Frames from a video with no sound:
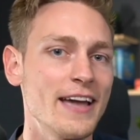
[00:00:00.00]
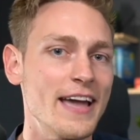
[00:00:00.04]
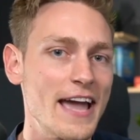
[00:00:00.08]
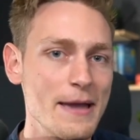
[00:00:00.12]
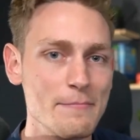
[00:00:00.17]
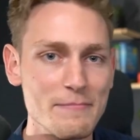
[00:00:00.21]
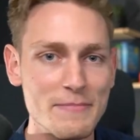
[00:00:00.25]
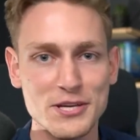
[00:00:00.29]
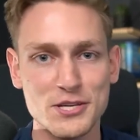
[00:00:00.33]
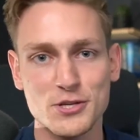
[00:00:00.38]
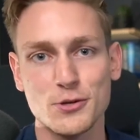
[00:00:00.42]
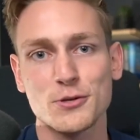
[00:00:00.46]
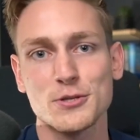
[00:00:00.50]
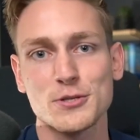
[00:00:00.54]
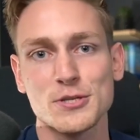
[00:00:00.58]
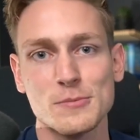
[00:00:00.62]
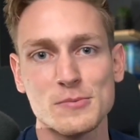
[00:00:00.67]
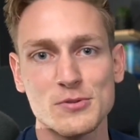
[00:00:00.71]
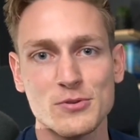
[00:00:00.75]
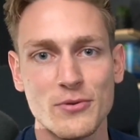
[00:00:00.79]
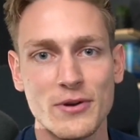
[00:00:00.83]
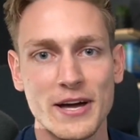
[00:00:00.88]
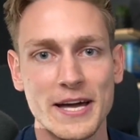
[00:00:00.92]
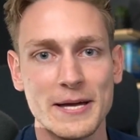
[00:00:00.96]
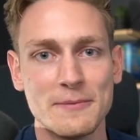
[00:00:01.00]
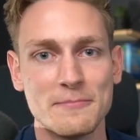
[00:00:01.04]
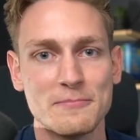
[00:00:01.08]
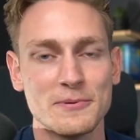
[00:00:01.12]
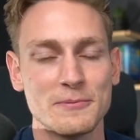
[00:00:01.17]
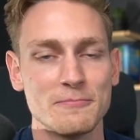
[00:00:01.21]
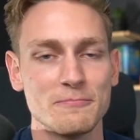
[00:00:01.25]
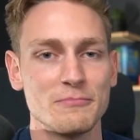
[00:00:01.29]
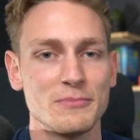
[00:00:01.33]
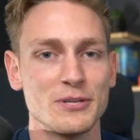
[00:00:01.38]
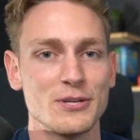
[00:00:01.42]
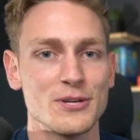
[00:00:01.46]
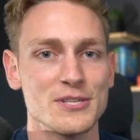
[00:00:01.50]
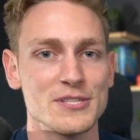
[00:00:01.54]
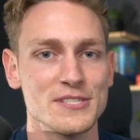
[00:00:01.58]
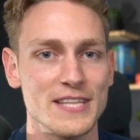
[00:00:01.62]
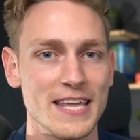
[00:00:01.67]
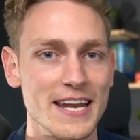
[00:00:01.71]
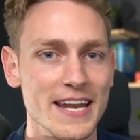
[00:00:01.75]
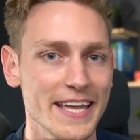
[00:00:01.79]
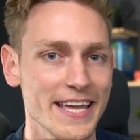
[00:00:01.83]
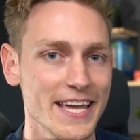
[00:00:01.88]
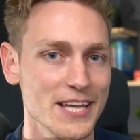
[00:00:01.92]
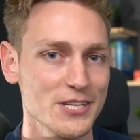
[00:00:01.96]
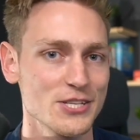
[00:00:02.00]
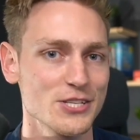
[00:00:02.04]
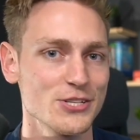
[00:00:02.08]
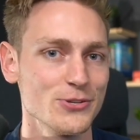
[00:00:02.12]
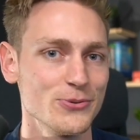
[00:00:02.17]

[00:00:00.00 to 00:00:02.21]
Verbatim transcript: and make sure to subscribe, because then I catch